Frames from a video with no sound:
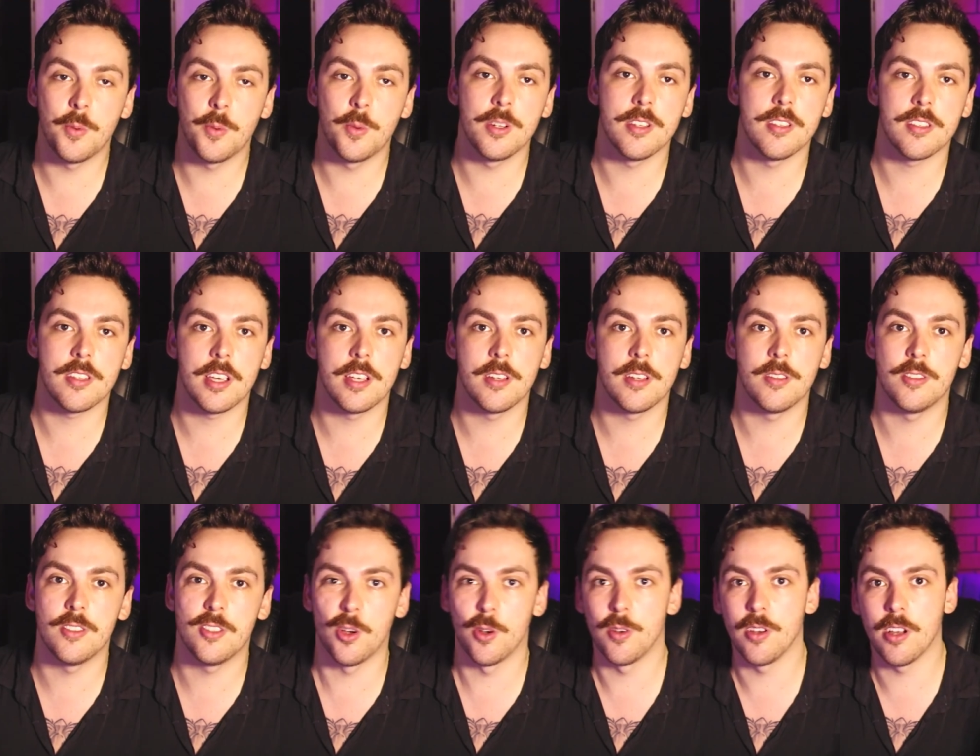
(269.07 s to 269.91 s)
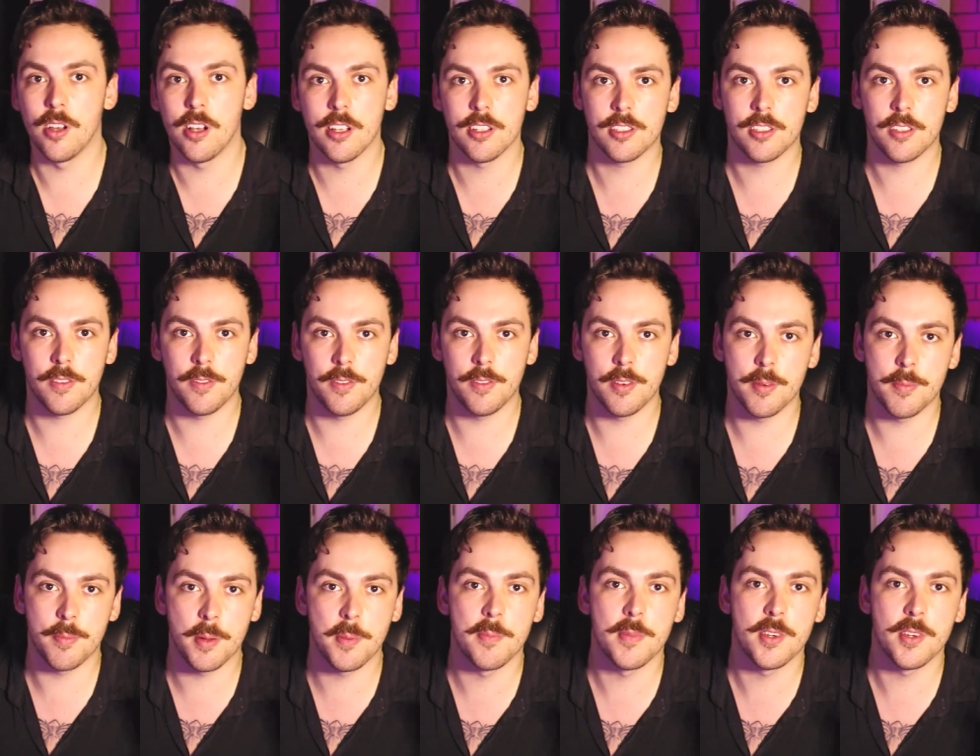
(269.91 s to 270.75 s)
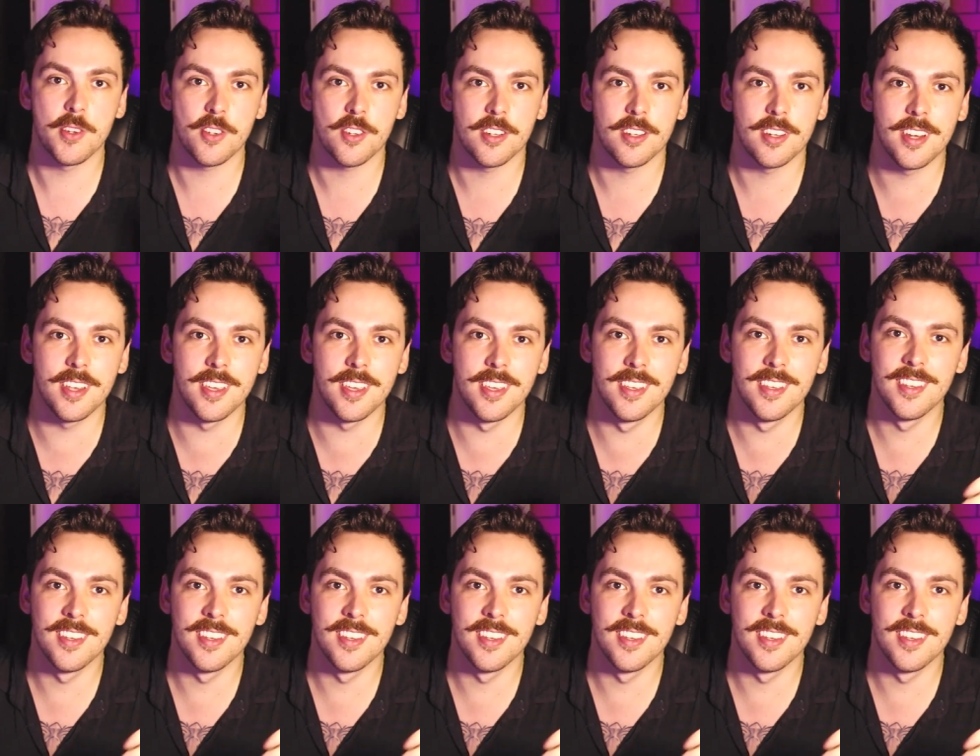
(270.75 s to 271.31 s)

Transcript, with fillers: I wouldn't say don't ask for permission.